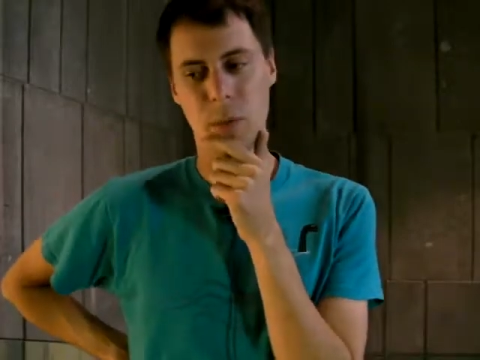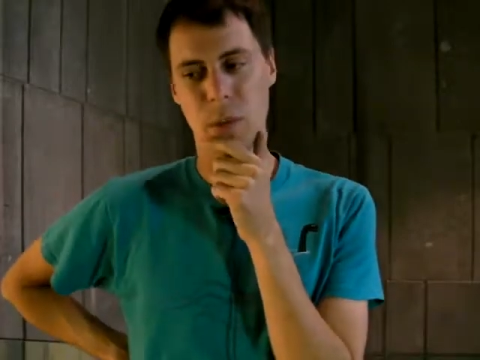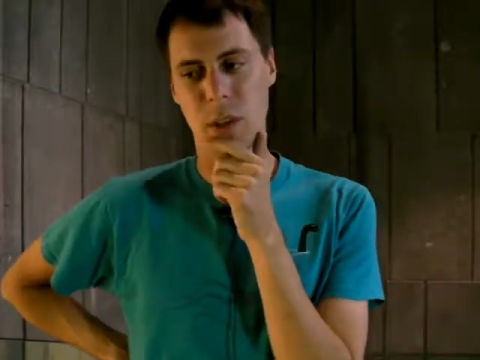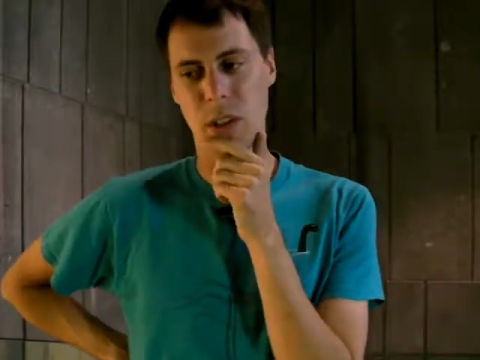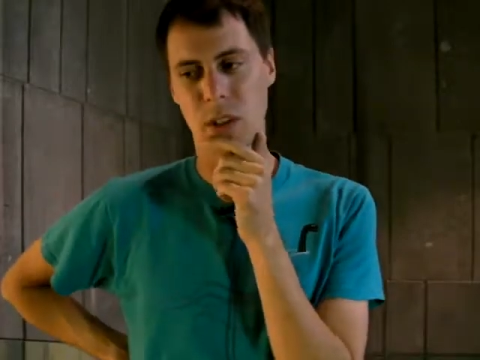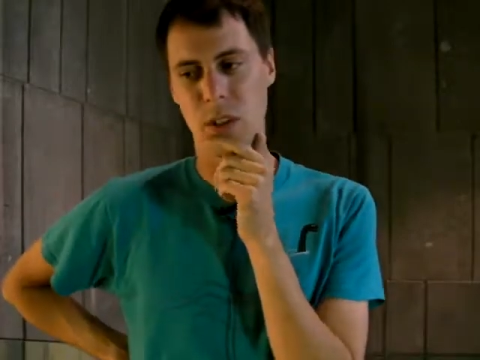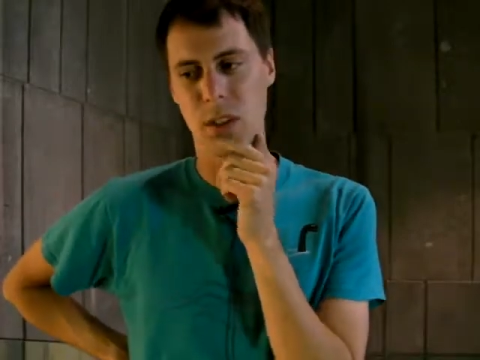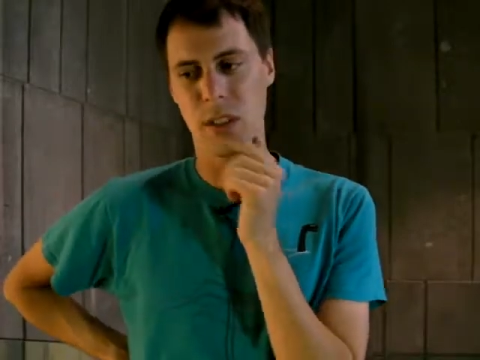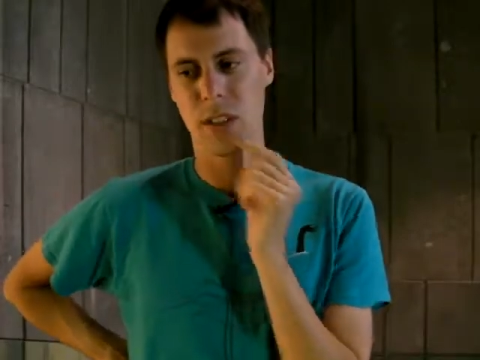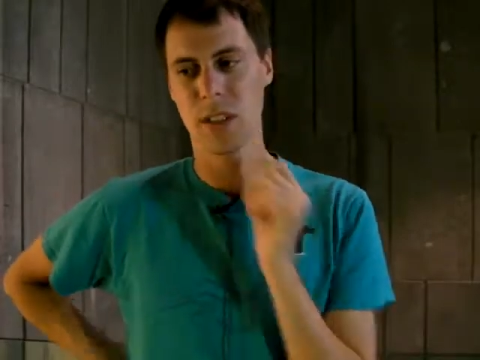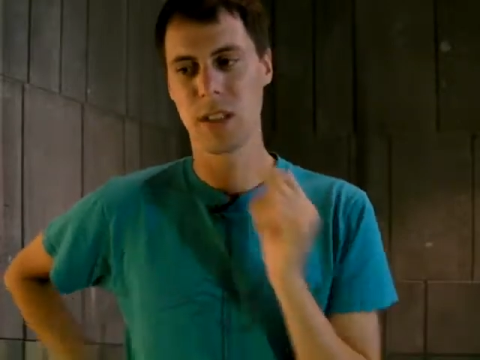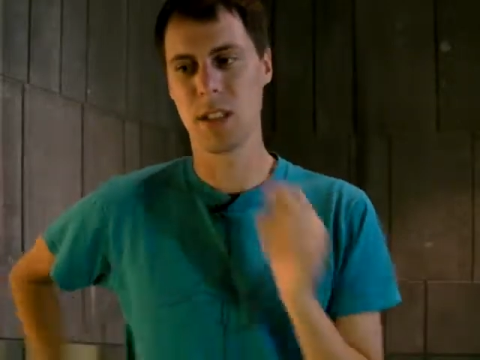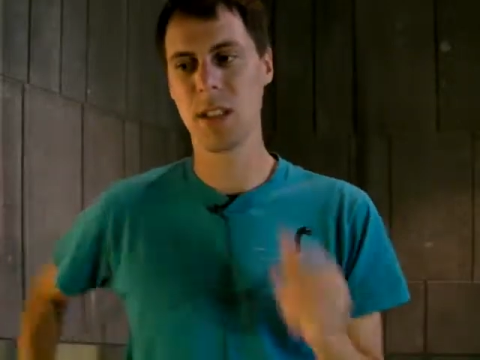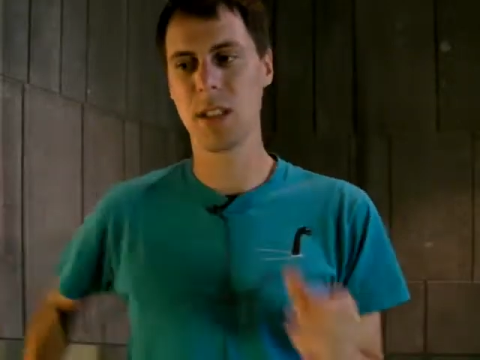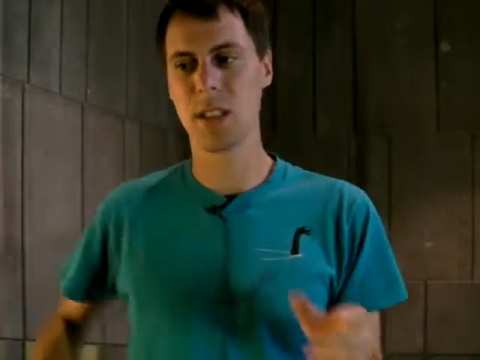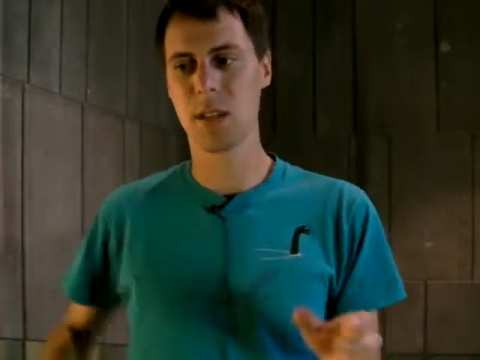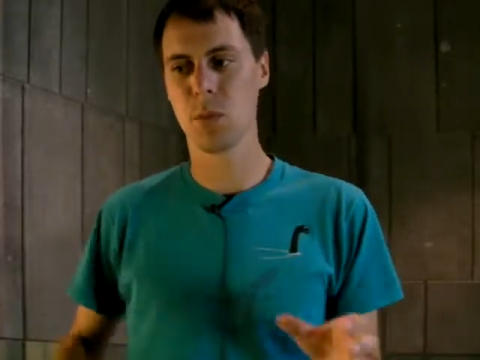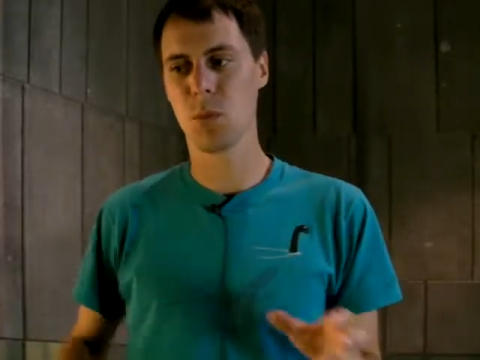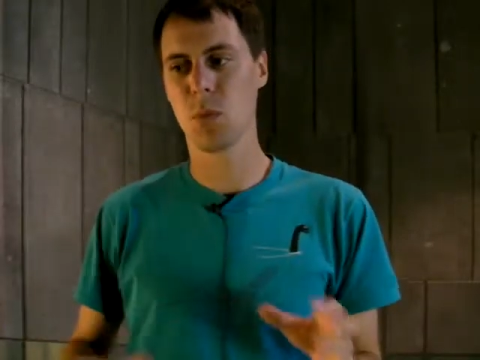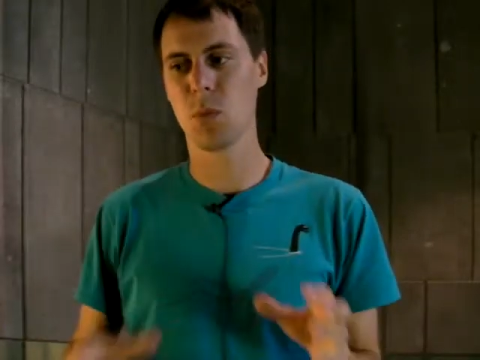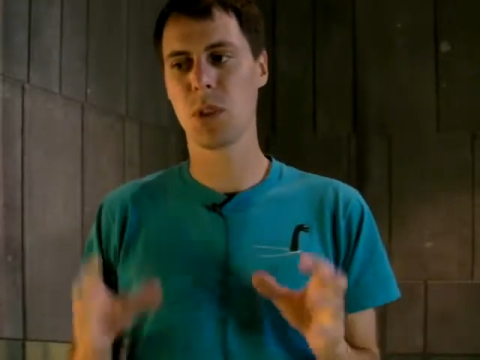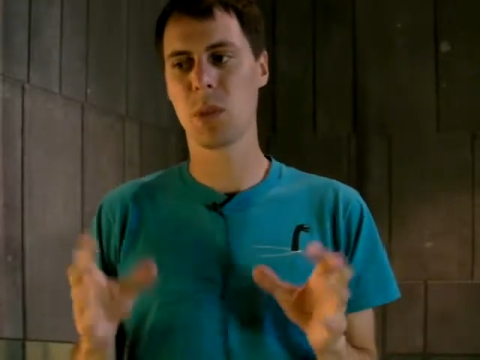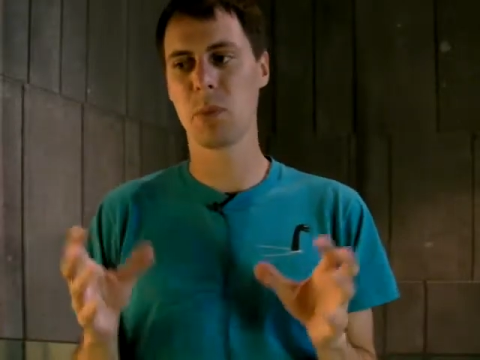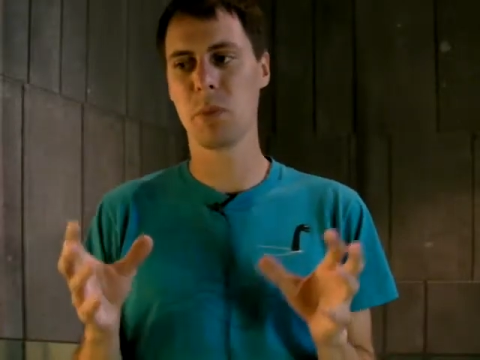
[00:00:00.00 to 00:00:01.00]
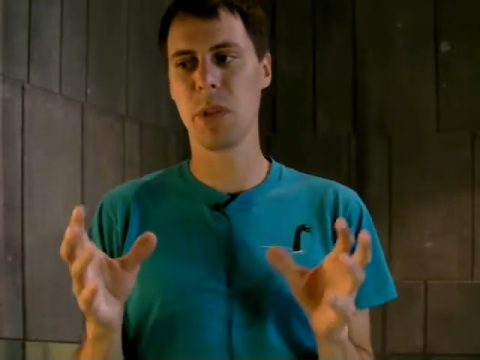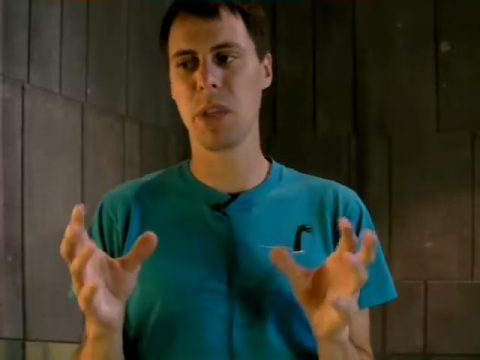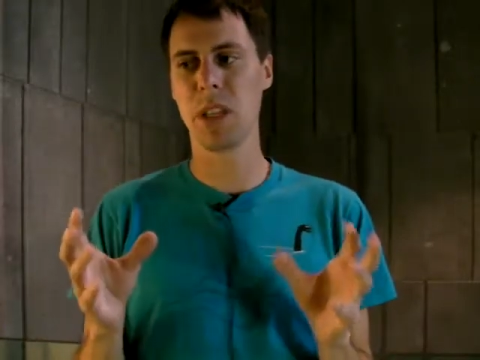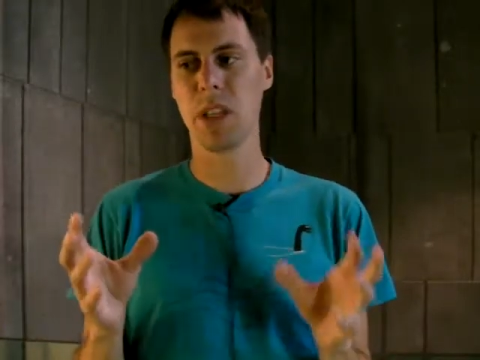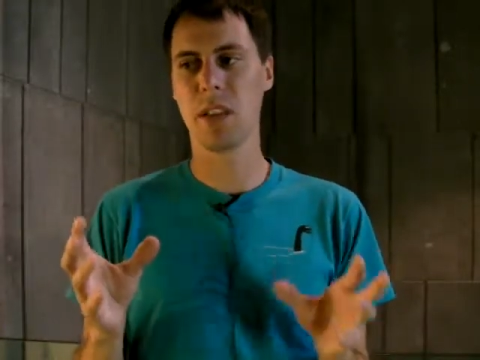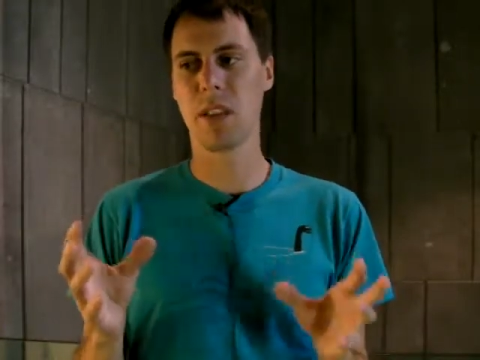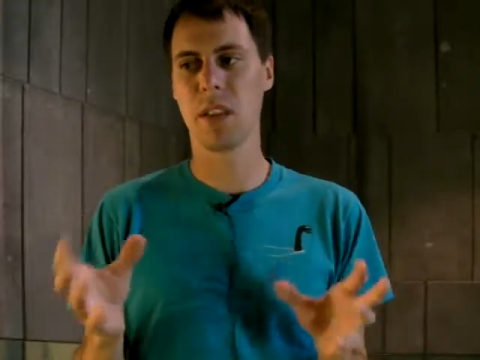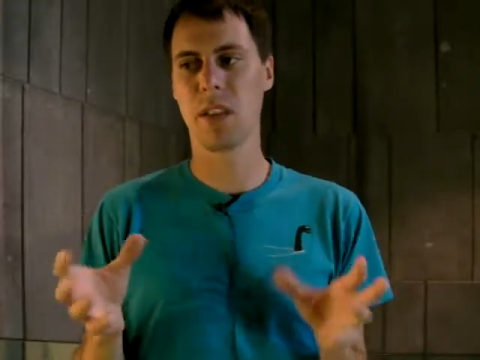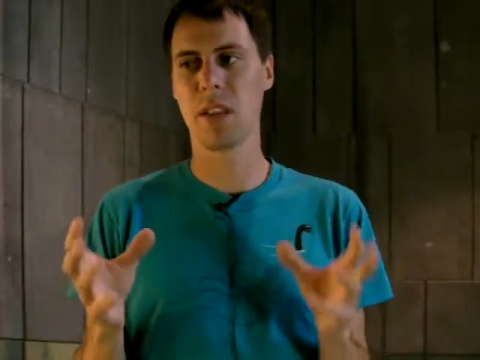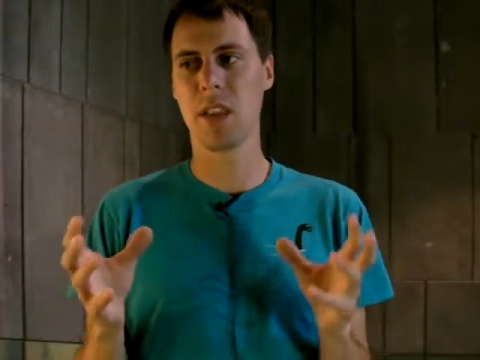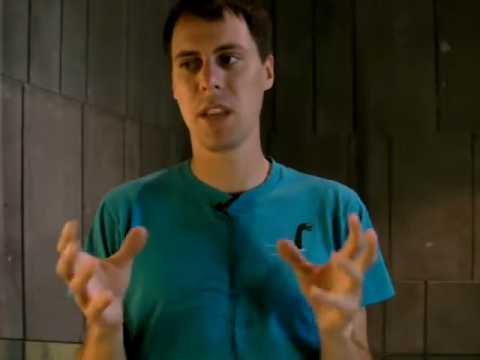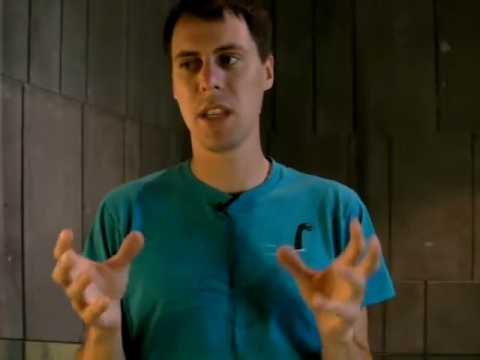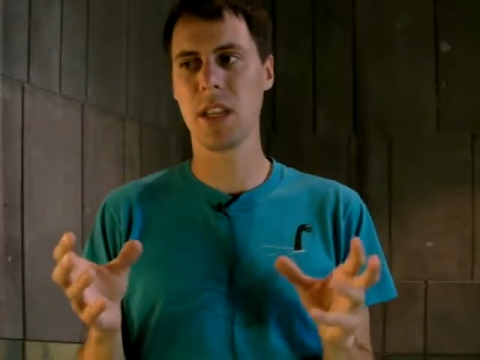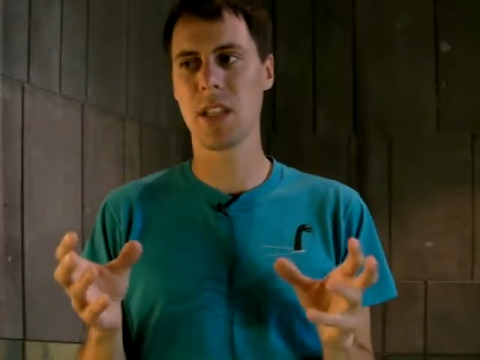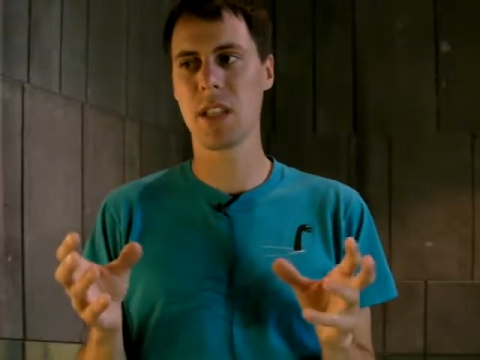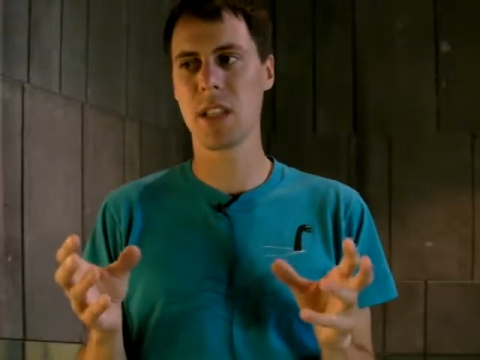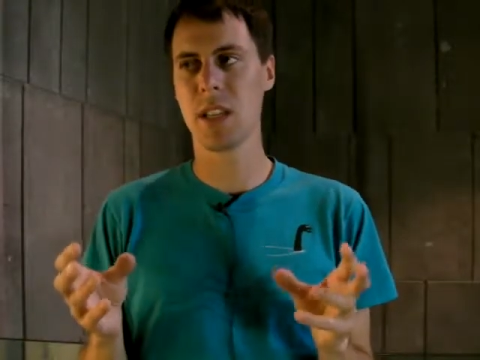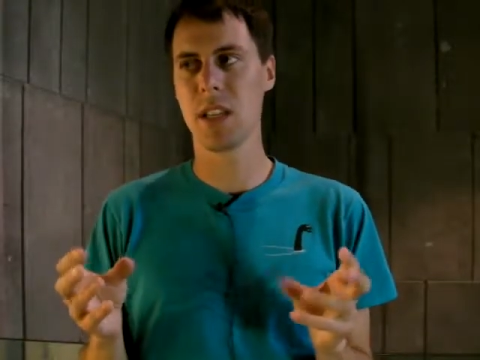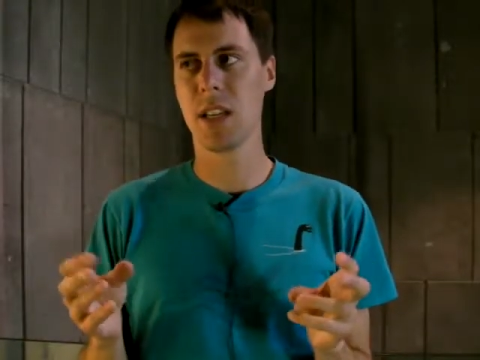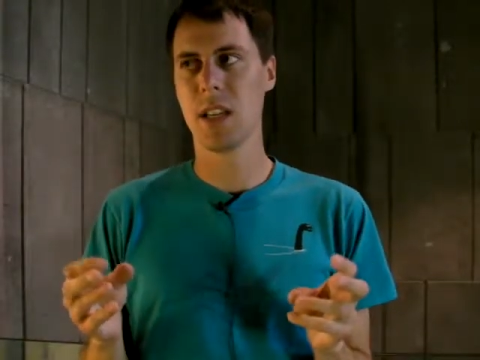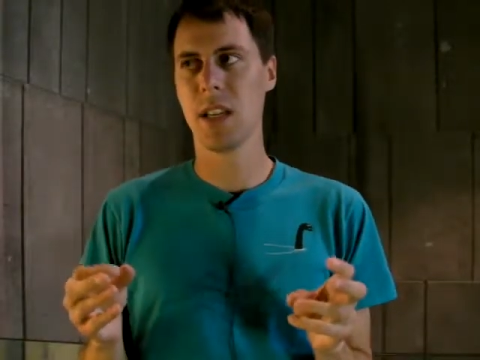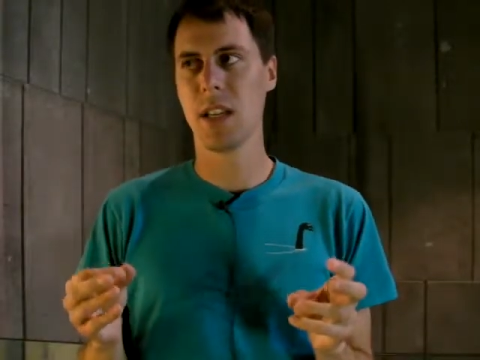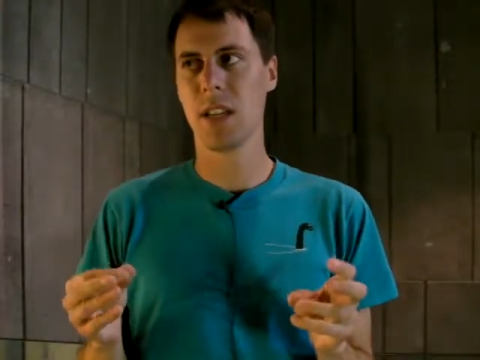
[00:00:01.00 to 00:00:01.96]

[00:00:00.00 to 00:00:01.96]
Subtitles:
because these would be things